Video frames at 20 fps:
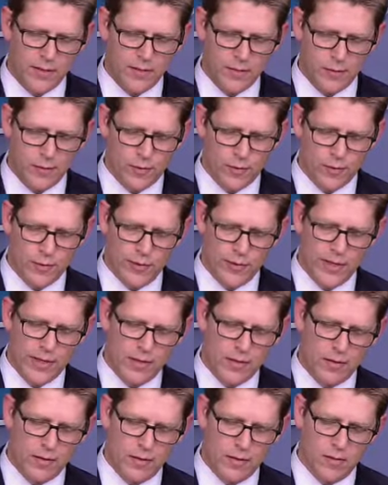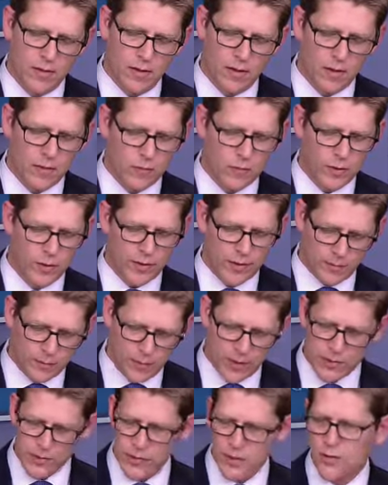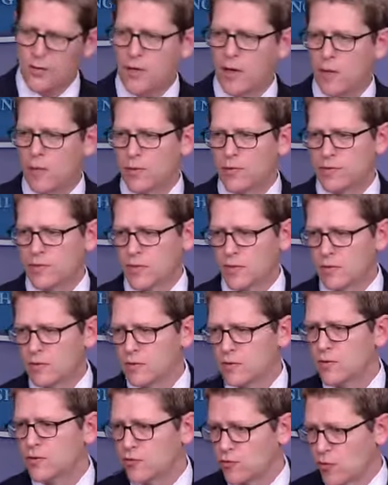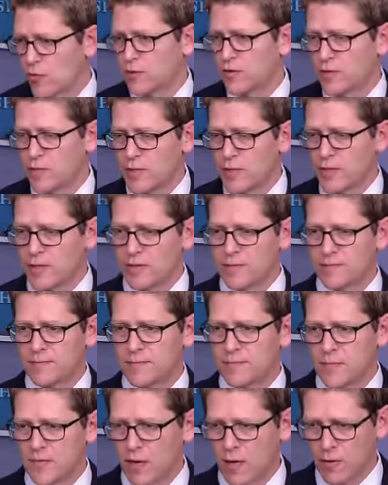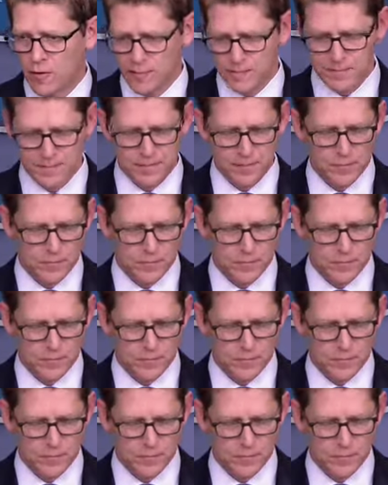any further readout on what the president thought was a constructive meeting. Carol?